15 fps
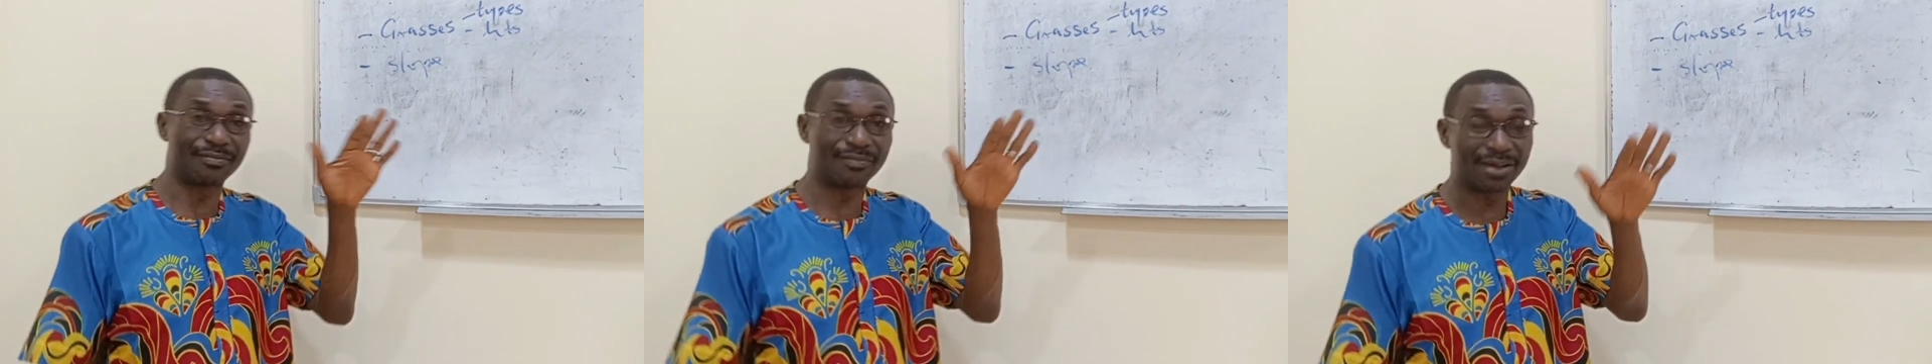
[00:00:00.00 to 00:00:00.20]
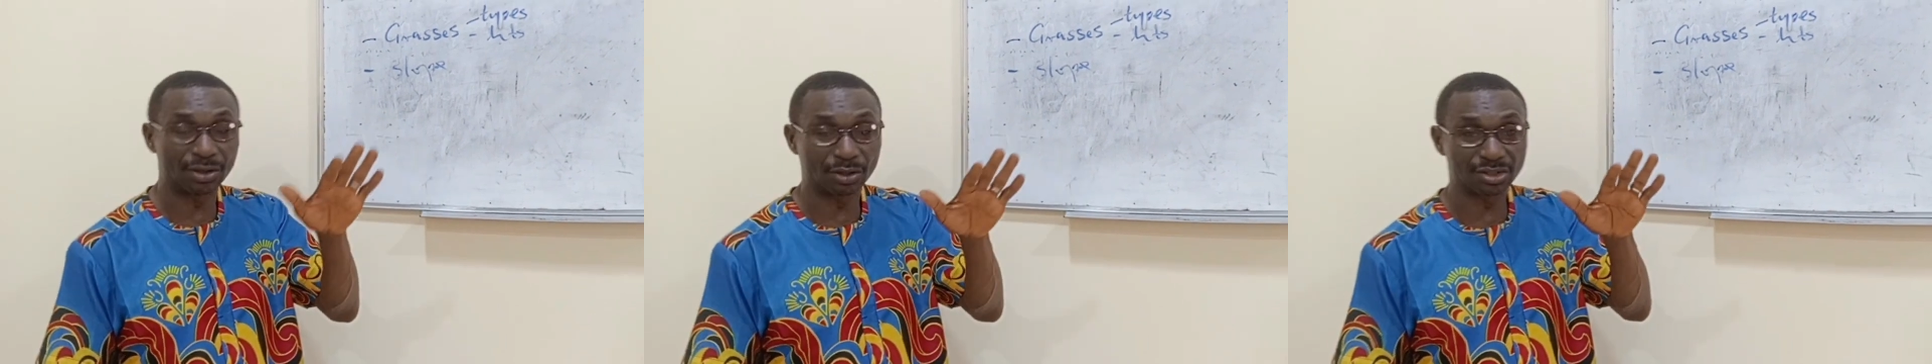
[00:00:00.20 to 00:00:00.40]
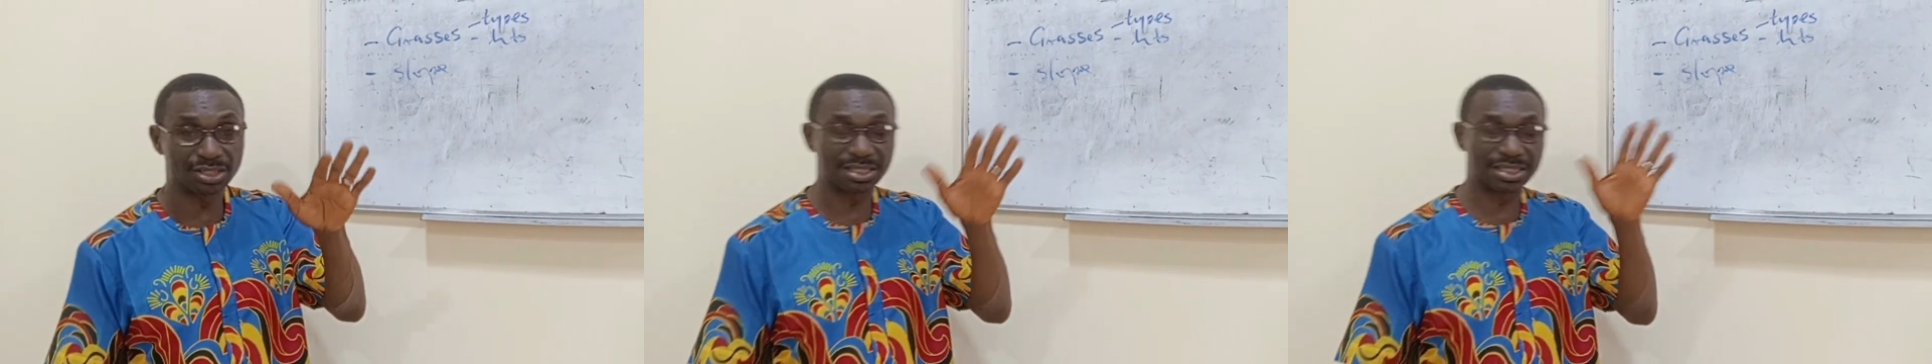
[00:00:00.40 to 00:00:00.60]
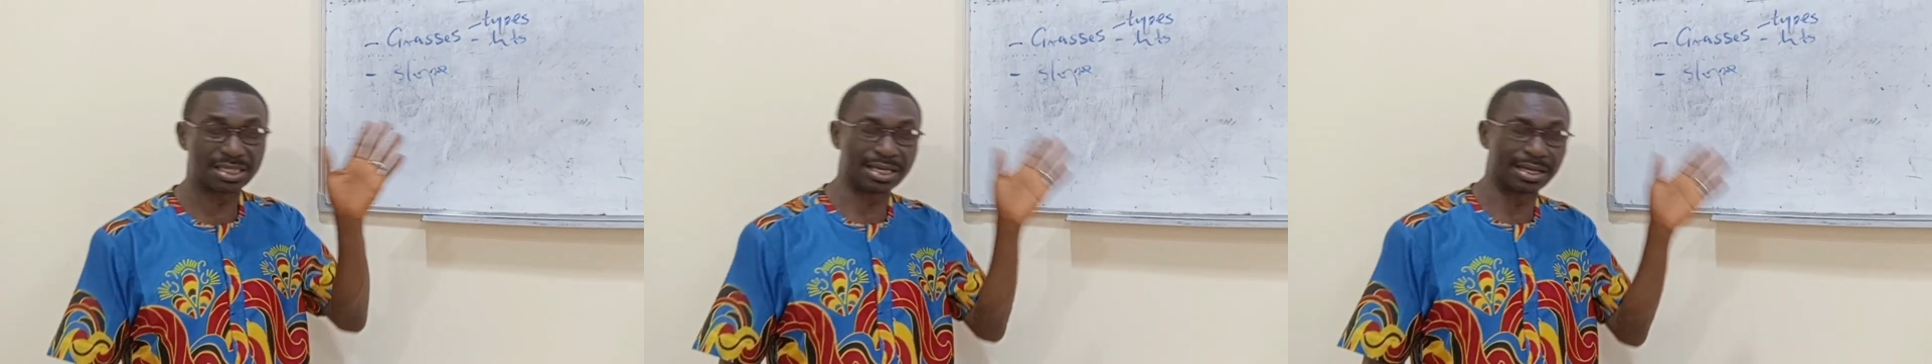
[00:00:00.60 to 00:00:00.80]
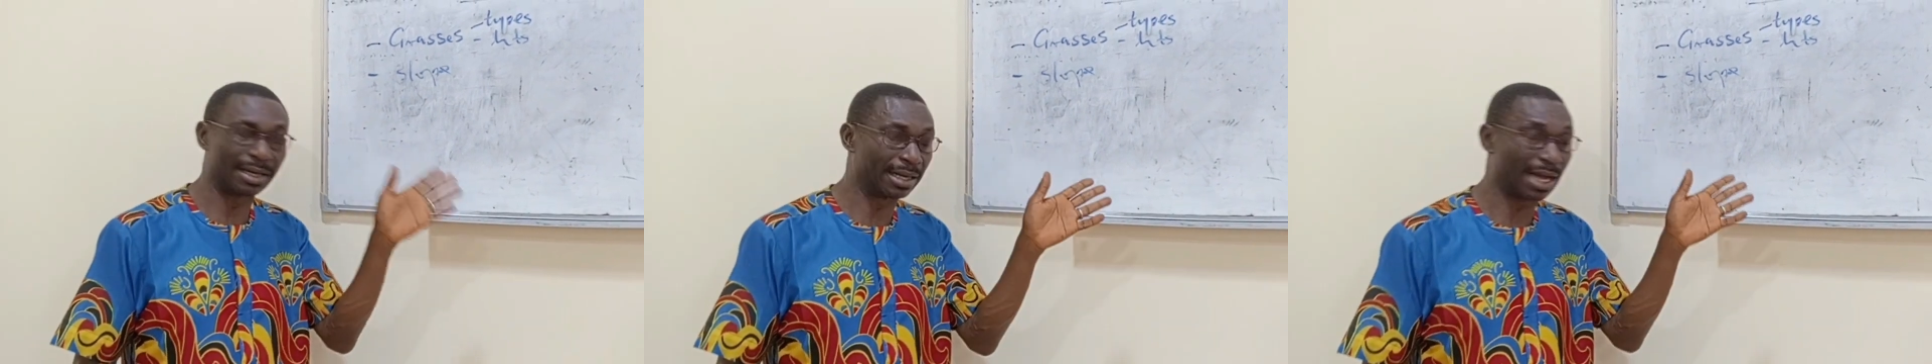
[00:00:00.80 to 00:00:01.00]

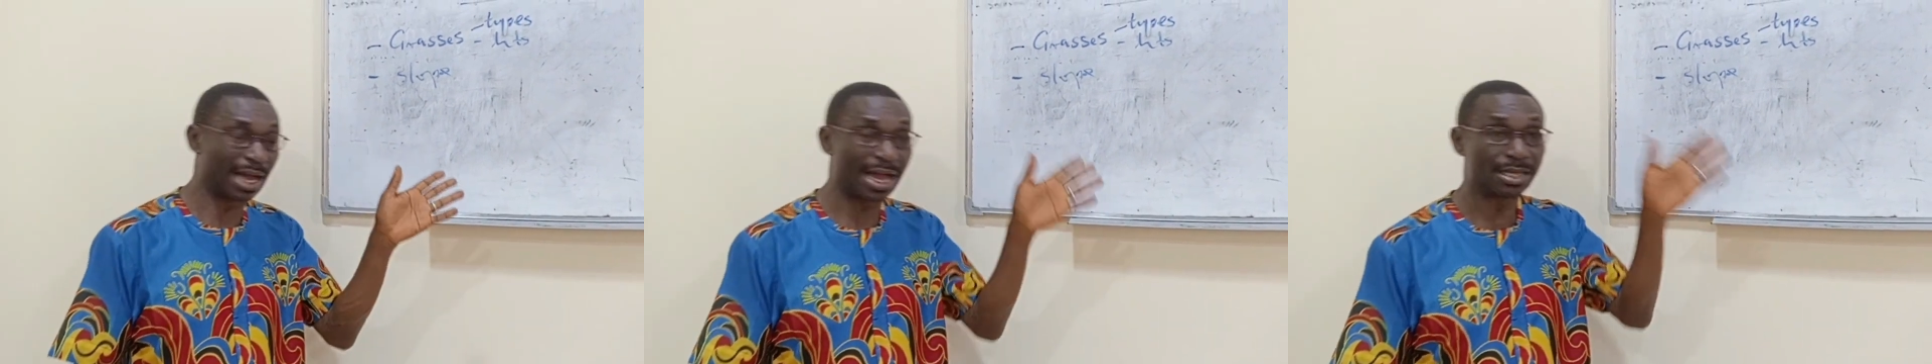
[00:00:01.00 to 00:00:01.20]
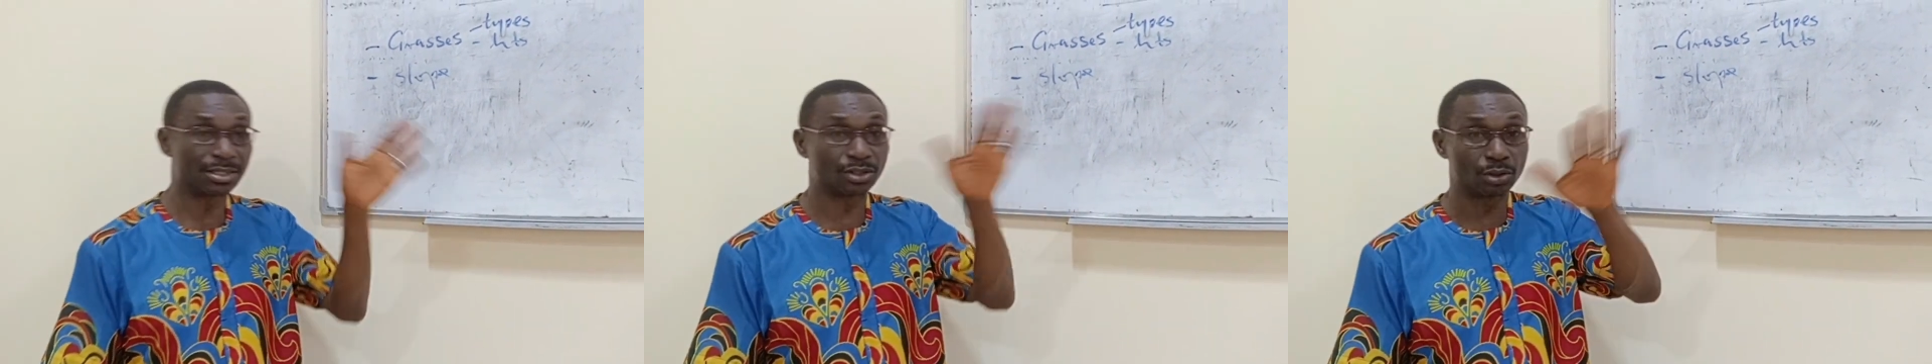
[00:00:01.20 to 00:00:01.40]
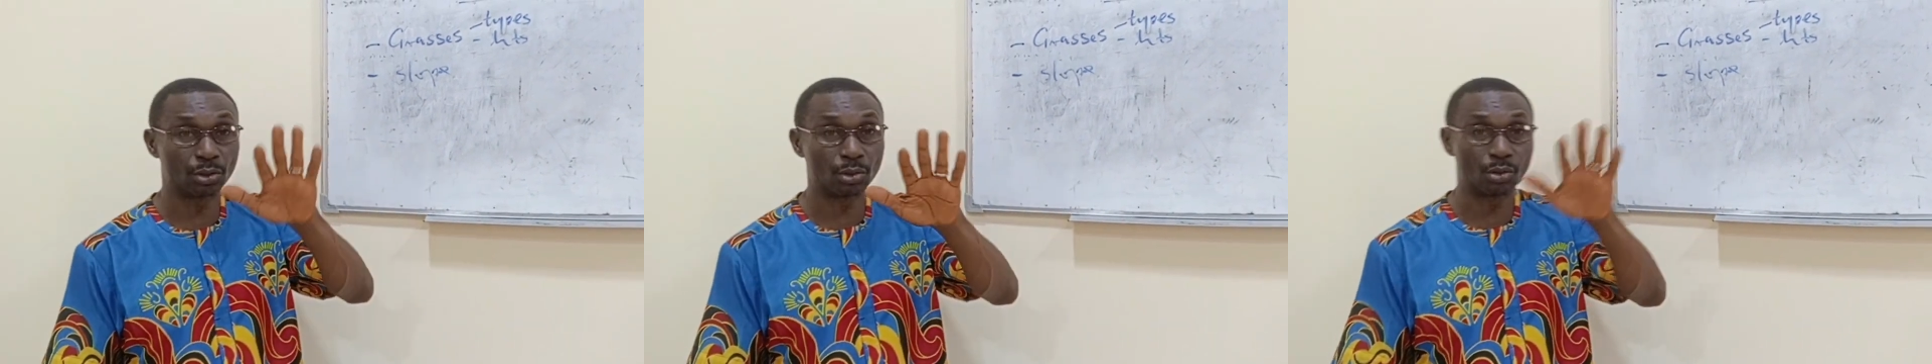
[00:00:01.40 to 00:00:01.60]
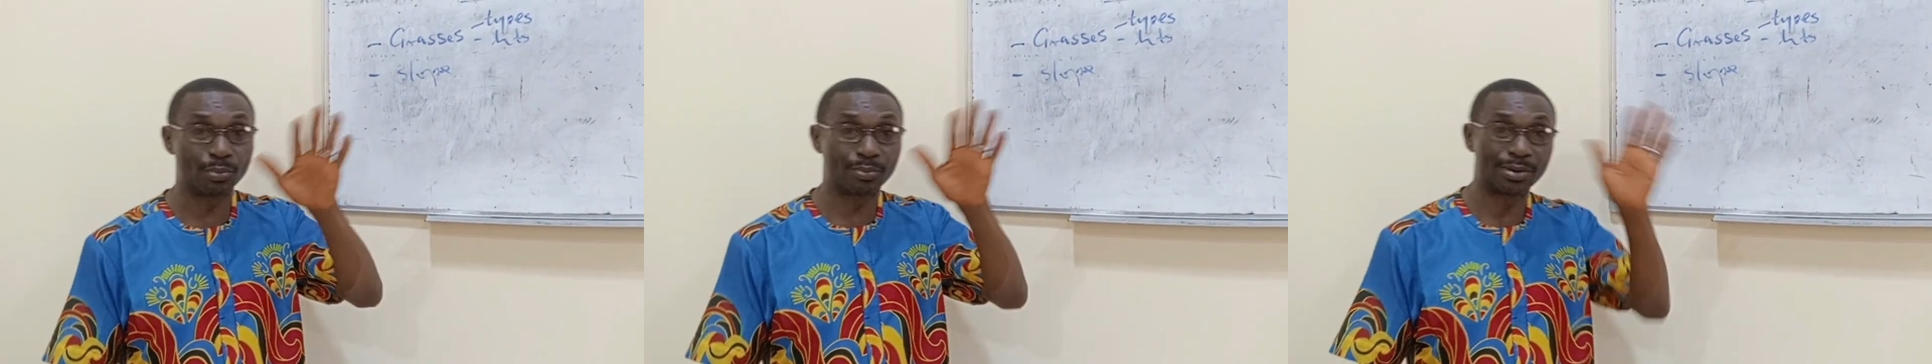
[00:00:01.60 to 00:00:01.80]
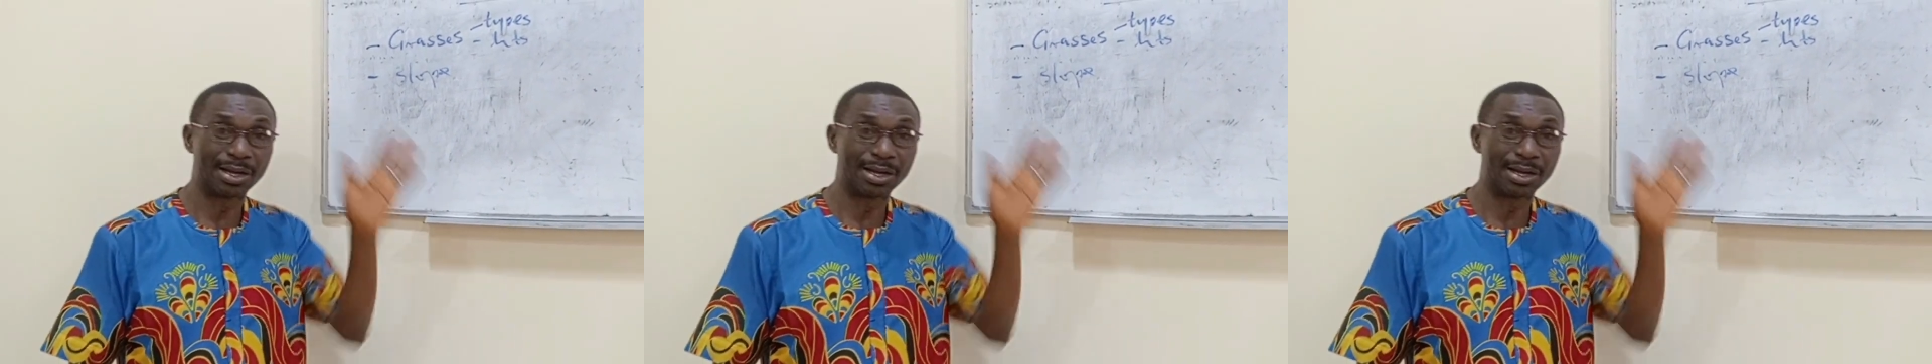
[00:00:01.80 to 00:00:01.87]
velocity, high slope,